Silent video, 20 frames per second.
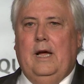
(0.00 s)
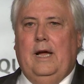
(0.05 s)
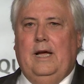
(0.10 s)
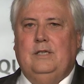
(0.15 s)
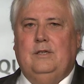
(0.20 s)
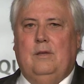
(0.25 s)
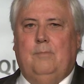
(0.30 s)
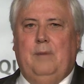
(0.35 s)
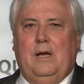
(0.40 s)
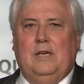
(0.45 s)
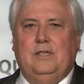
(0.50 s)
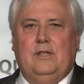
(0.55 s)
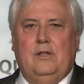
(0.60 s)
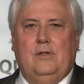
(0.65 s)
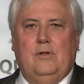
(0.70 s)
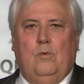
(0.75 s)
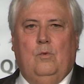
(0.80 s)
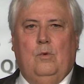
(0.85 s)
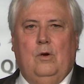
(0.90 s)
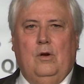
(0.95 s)
is the best in
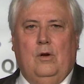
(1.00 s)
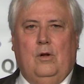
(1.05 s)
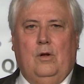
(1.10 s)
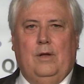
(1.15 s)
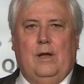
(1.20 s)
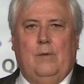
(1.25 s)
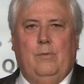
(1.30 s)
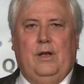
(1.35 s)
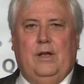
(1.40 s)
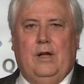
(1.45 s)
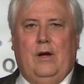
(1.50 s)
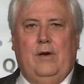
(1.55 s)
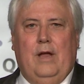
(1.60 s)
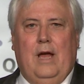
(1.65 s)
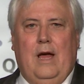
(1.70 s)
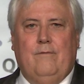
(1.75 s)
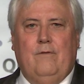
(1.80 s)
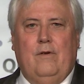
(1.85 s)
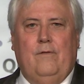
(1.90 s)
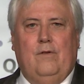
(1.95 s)
the world and we don't
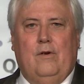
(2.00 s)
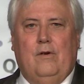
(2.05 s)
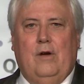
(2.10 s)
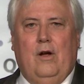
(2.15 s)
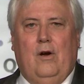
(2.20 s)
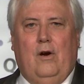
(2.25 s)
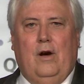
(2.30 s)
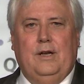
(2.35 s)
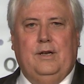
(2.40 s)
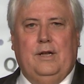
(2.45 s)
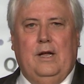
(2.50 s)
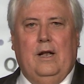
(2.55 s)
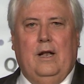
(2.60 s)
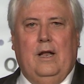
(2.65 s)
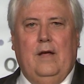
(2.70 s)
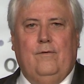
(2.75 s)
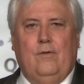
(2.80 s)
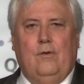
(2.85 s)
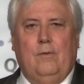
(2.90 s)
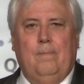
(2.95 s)
have a very high debt
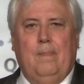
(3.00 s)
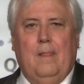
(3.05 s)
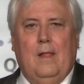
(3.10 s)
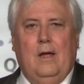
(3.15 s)
level.